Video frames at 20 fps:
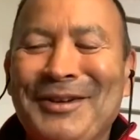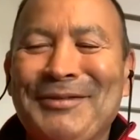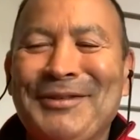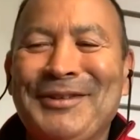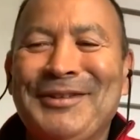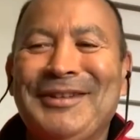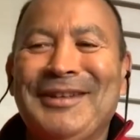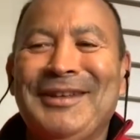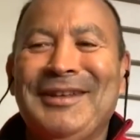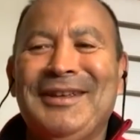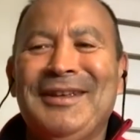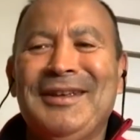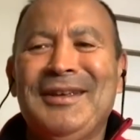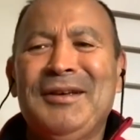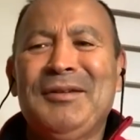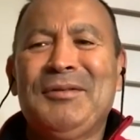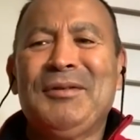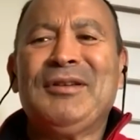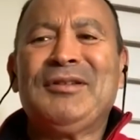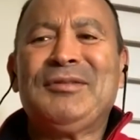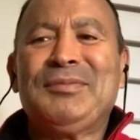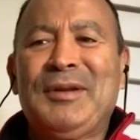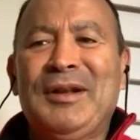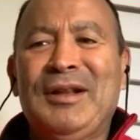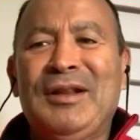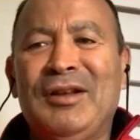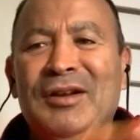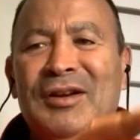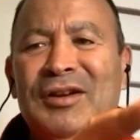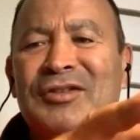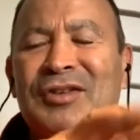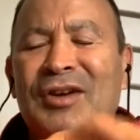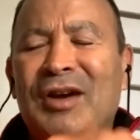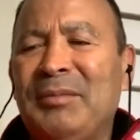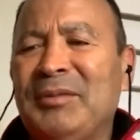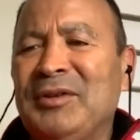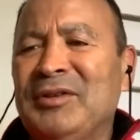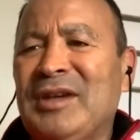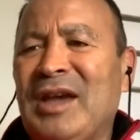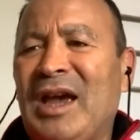Obviously, we've spent a lot of
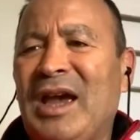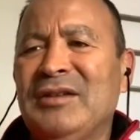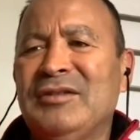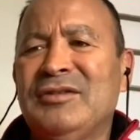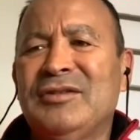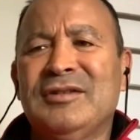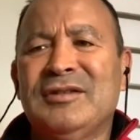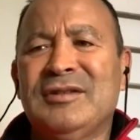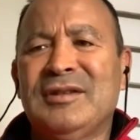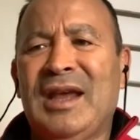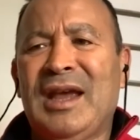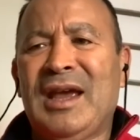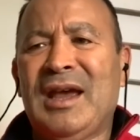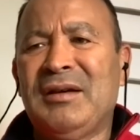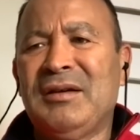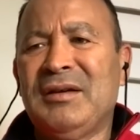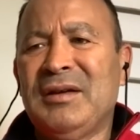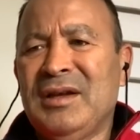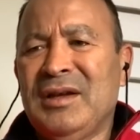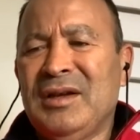time as coaches now